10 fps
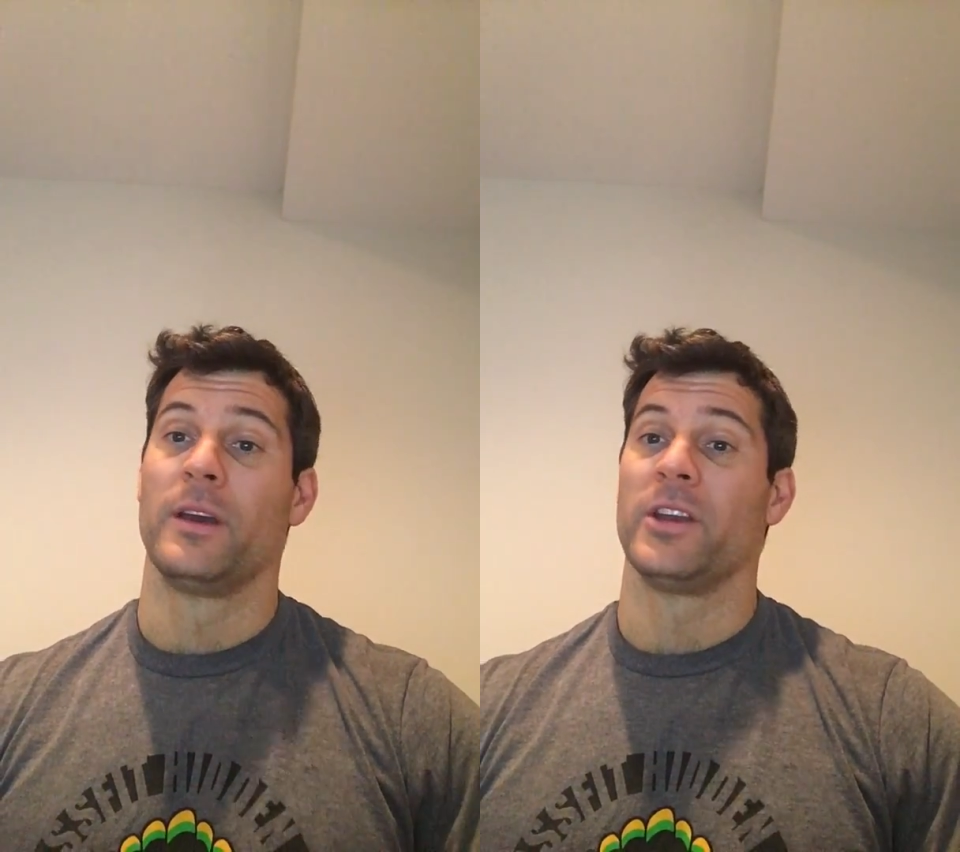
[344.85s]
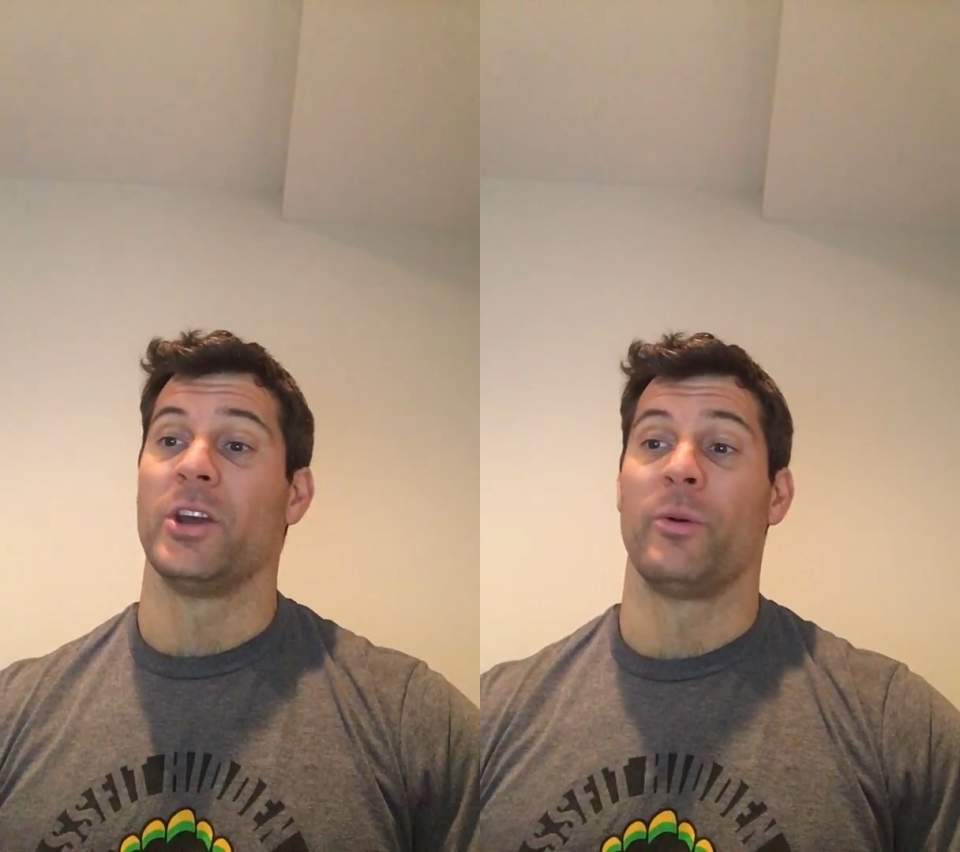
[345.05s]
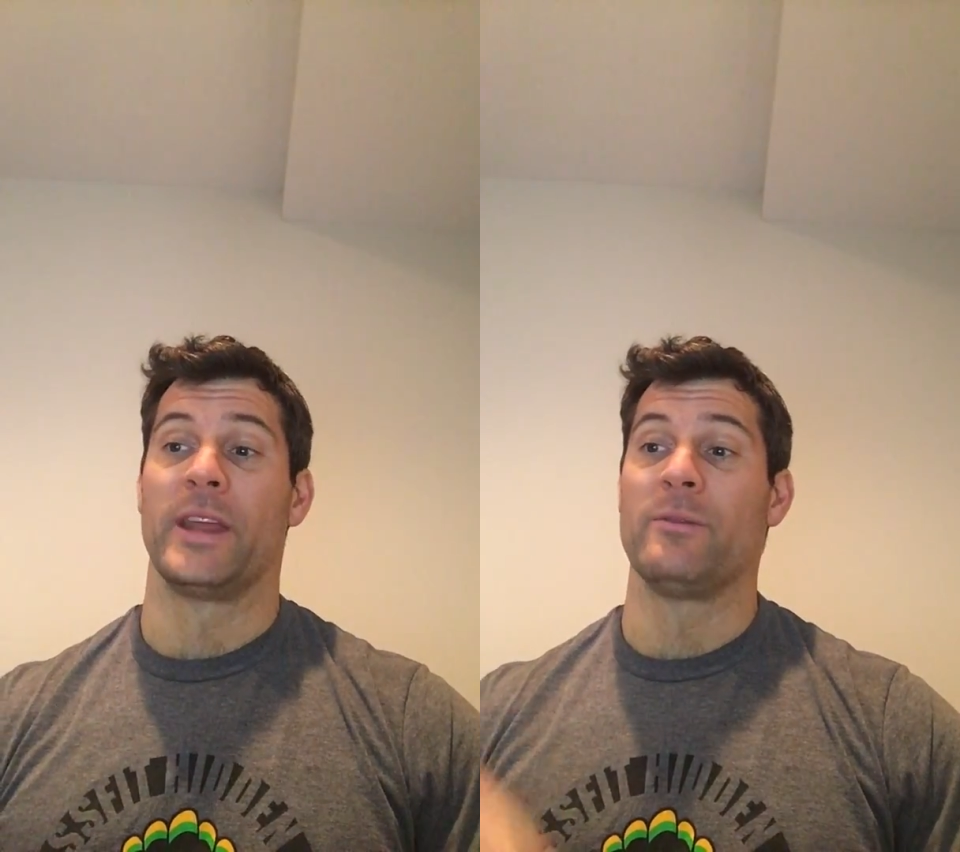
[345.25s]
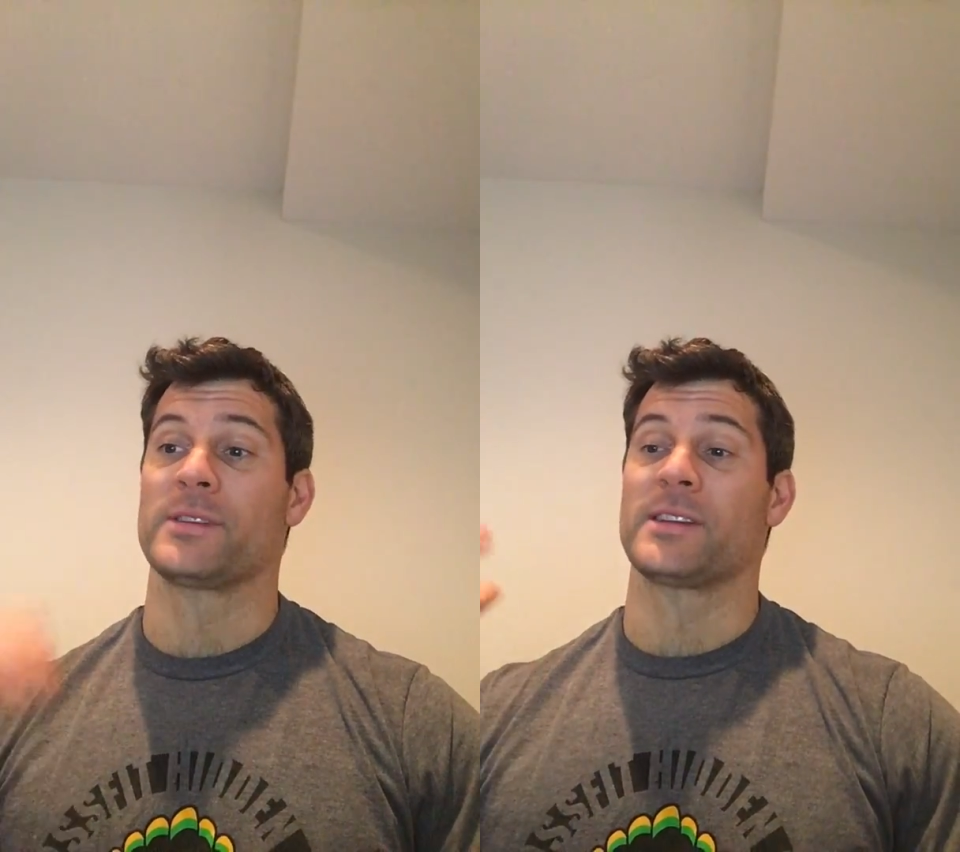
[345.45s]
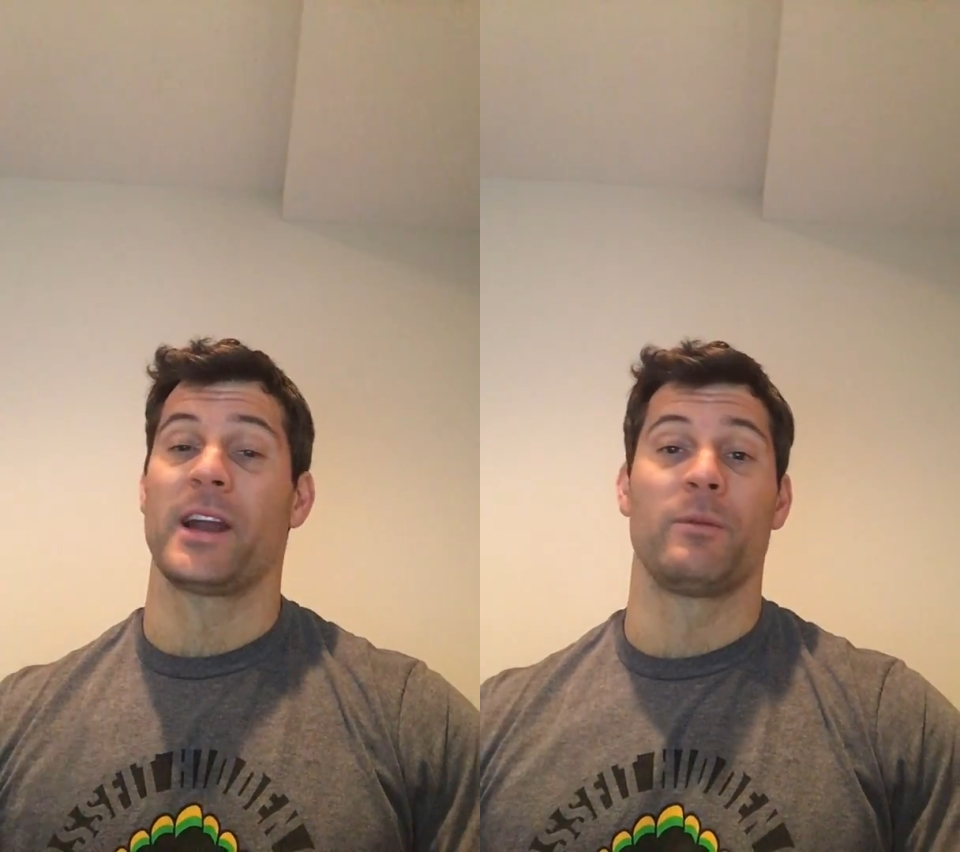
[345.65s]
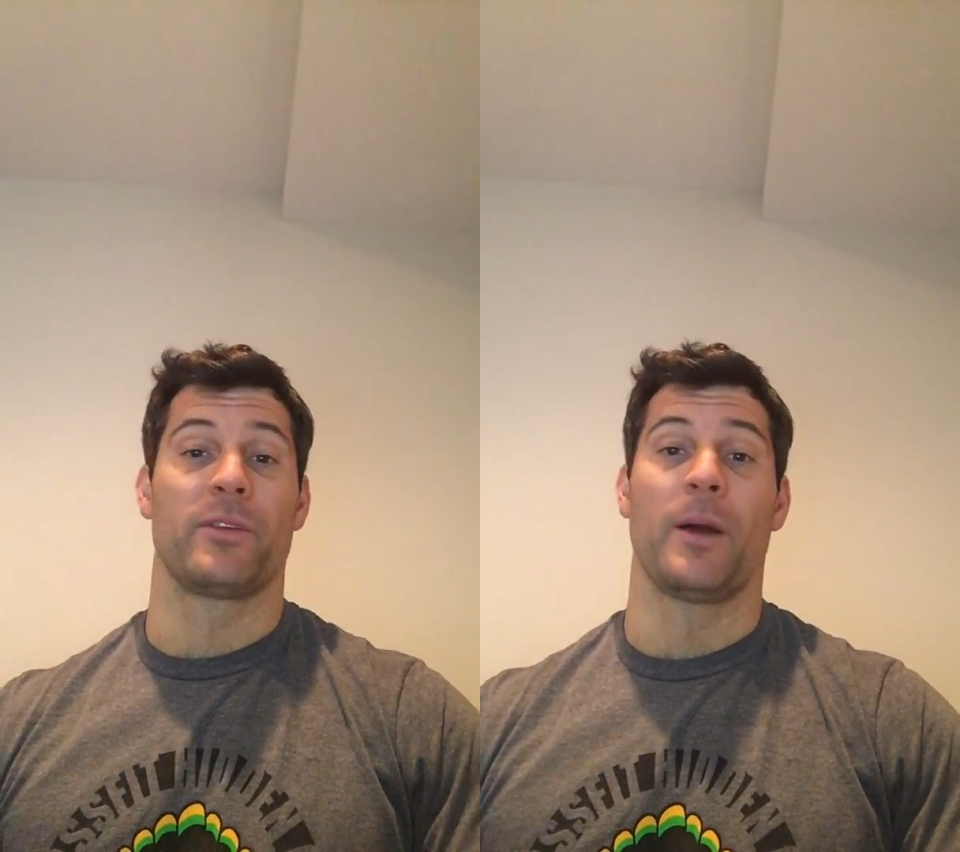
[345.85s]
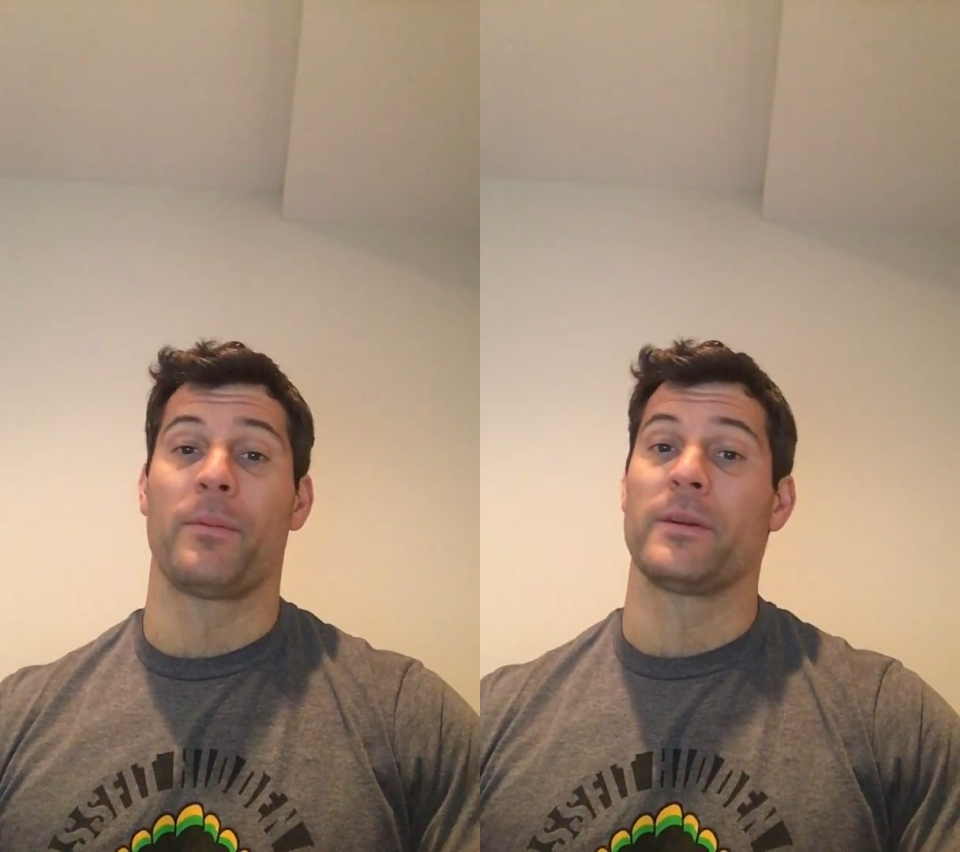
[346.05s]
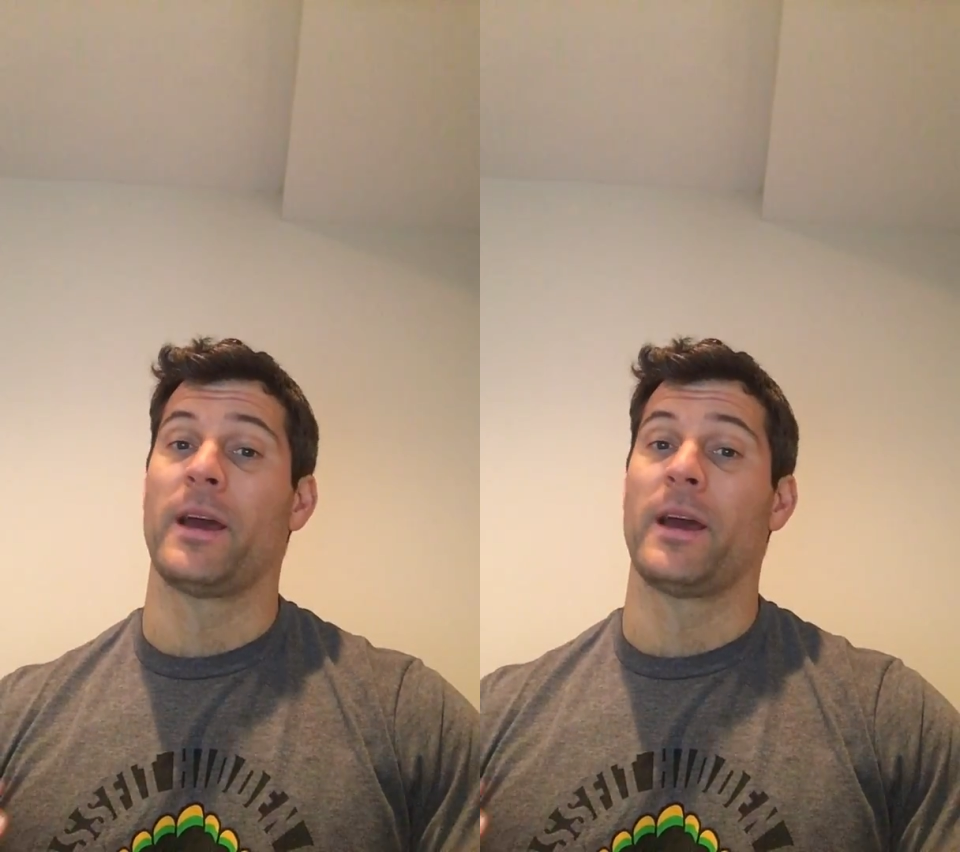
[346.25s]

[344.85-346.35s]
You know, when he was signing with Upper